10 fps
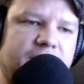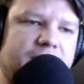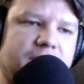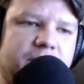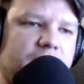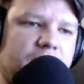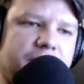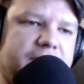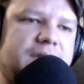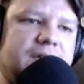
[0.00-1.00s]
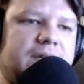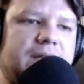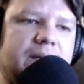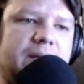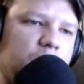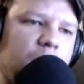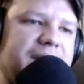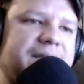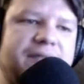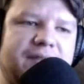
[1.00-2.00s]
than me are thinking and and
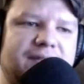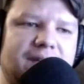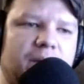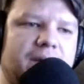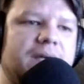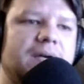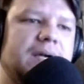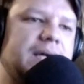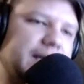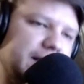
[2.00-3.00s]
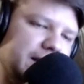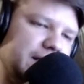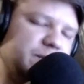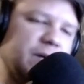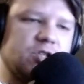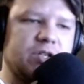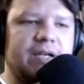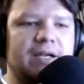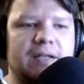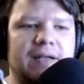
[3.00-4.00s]
why they think that way and
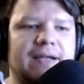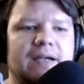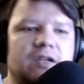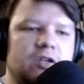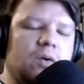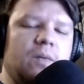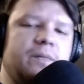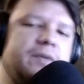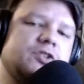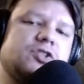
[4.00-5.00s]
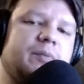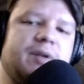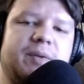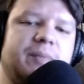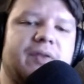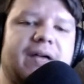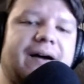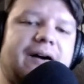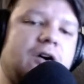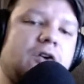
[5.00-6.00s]
especially like you know there's so many people
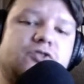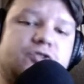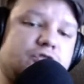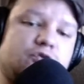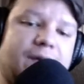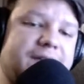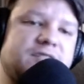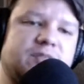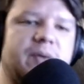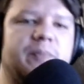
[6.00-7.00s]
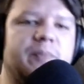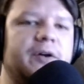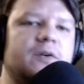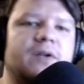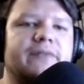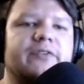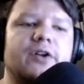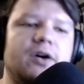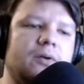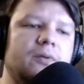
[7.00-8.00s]
that are just racist people but you'll never
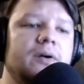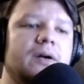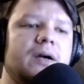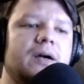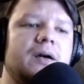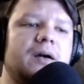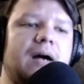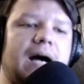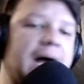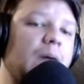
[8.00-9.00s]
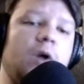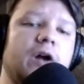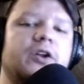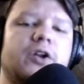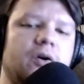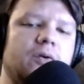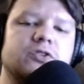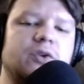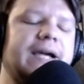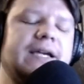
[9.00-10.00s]
know mm. I want to know,
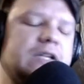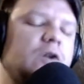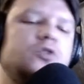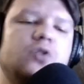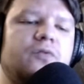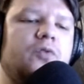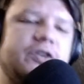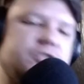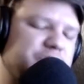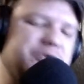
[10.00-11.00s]
so I can know to avoid you.